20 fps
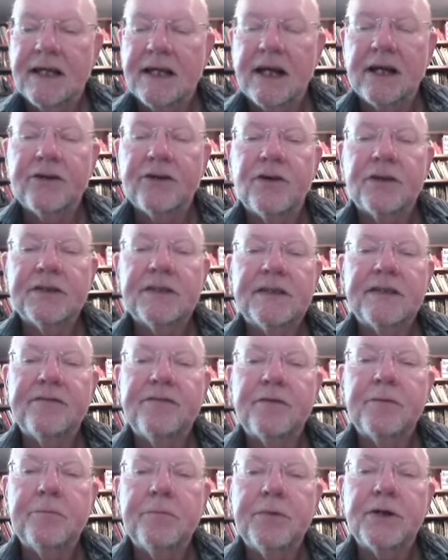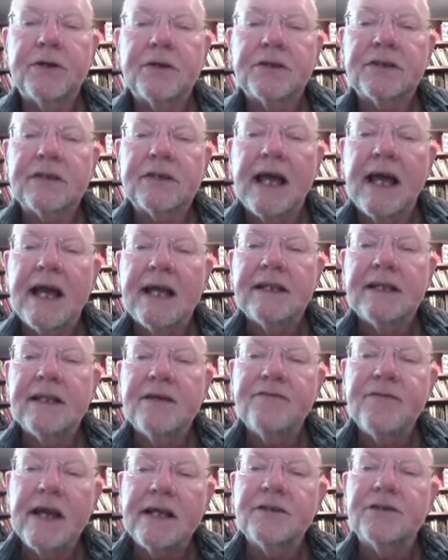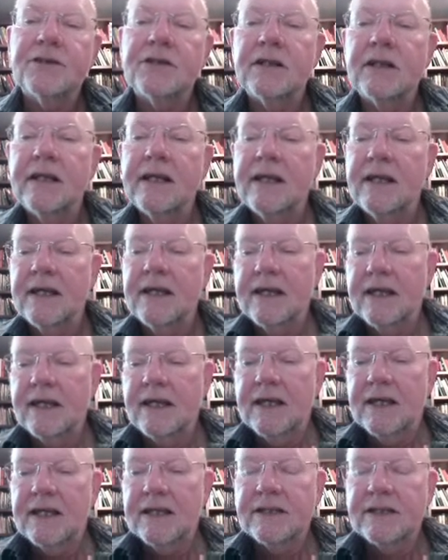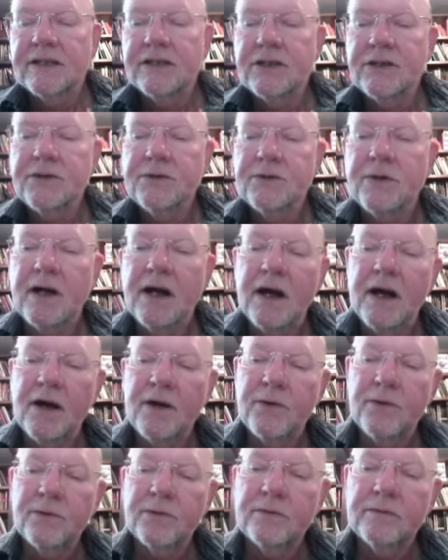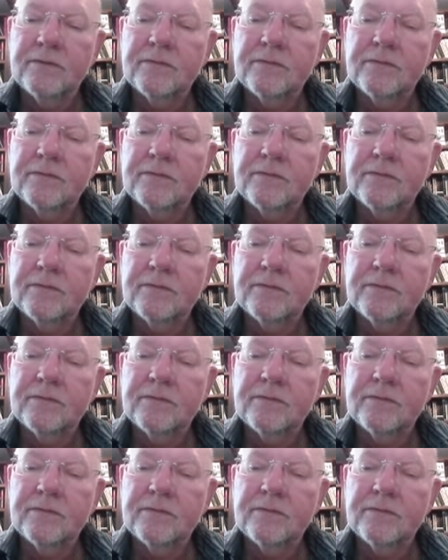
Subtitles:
across different books and eventually to a whole